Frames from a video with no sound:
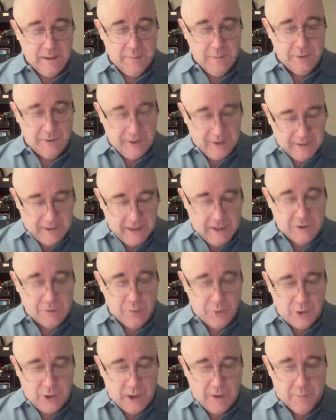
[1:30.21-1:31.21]
But the days
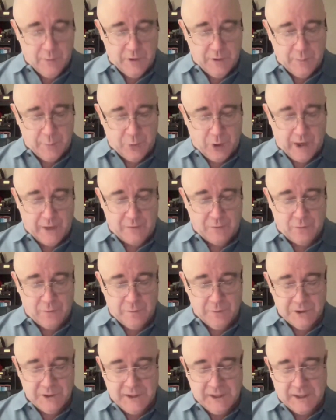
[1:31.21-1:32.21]
will come when the
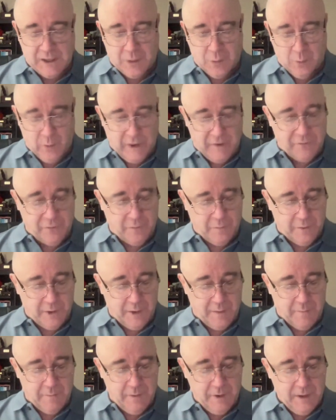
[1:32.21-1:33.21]
bridegroom is taken away from
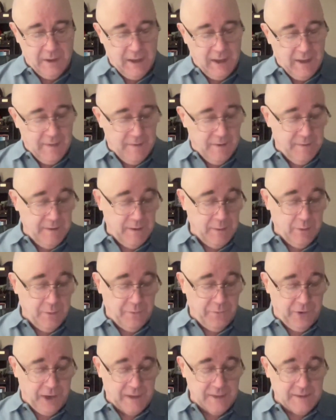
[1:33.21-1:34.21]
them, and then they will
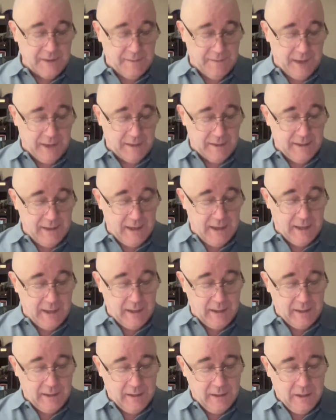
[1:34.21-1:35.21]
fast on that day.